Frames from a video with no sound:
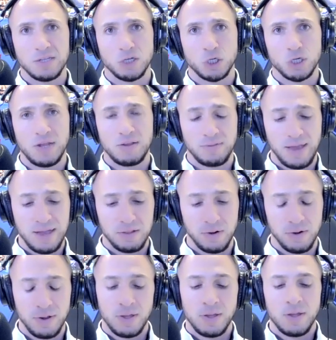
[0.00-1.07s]
Shane
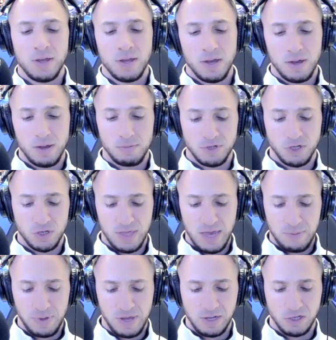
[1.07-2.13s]
Taylor. So
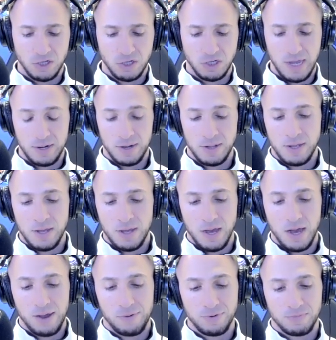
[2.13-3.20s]
that being said,
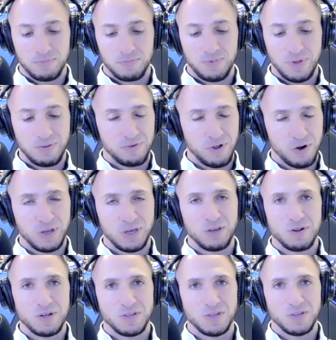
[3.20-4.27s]
I would be very
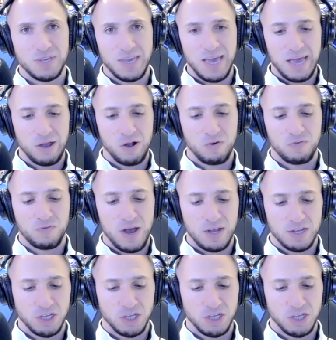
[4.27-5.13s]
curious to see AR Fox